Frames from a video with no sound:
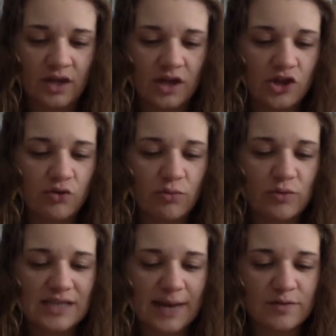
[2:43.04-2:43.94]
The room
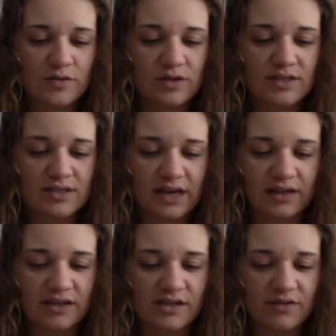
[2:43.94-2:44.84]
was absolutely
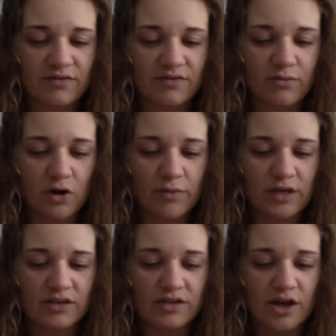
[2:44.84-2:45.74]
silent, and for a
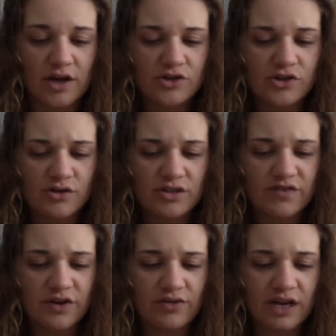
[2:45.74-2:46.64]
moment, Jonas
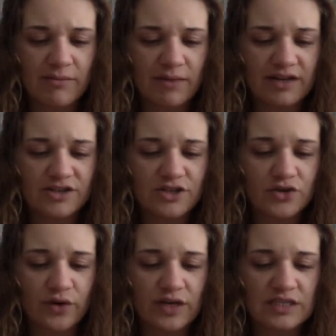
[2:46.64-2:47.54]
feared that he might
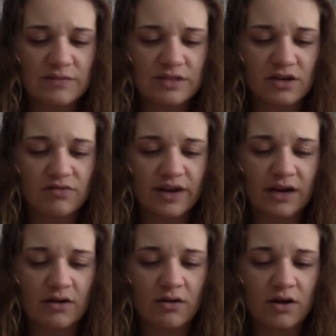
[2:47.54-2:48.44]
disgrace himself
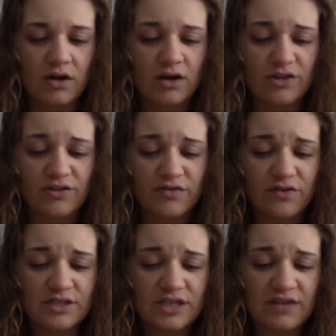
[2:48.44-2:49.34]
now on the
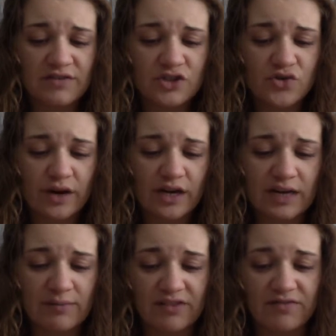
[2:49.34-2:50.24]
first day of his
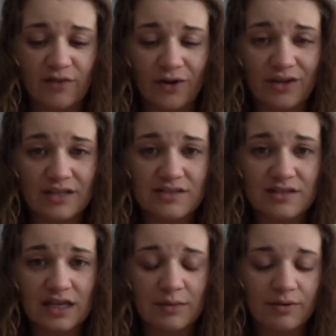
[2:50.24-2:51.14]
training by falling
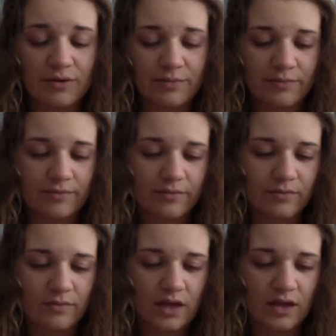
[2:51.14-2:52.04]
asleep.
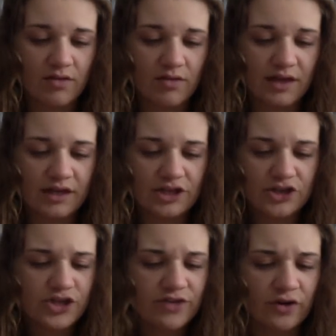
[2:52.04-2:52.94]
Then he
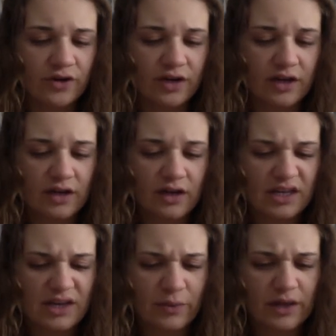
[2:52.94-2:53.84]
shivered.
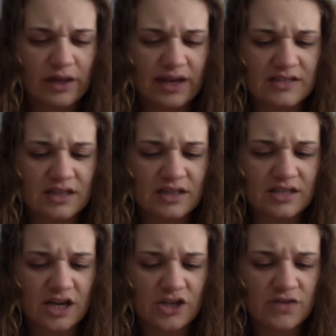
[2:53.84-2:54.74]
He realized that the
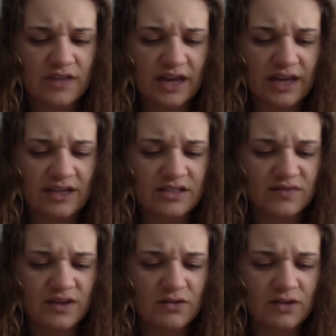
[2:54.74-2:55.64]
touch of the hands
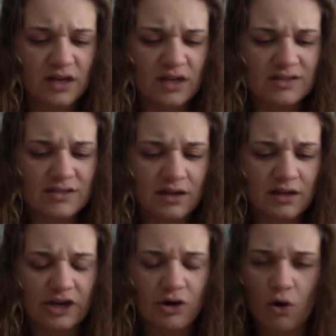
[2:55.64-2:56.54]
felt
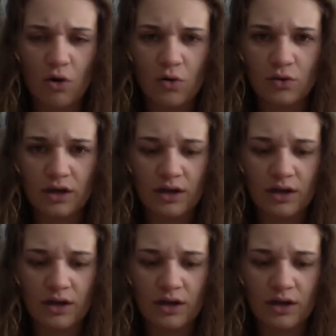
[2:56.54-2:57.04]
suddenly cold.